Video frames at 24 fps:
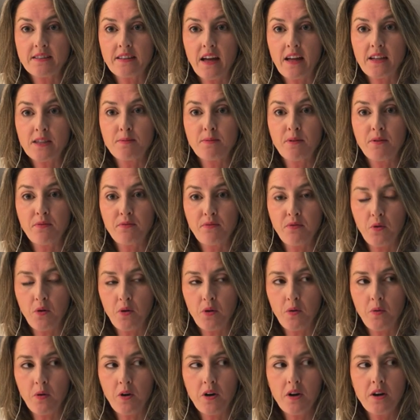that's put
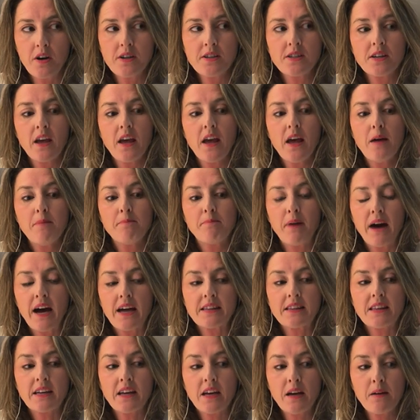forward.
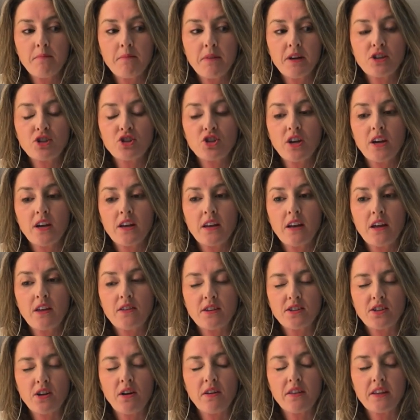But the commission,
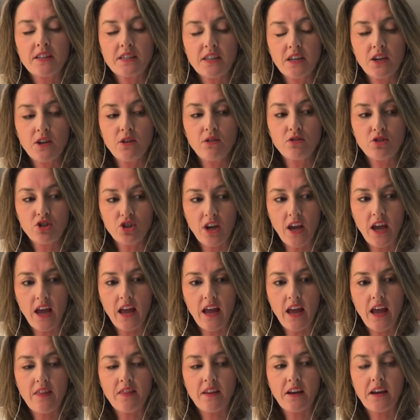the, sorry, the
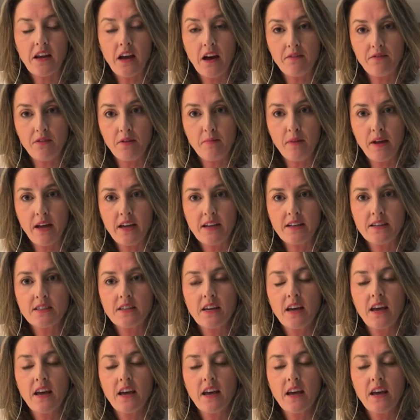DOJ and the government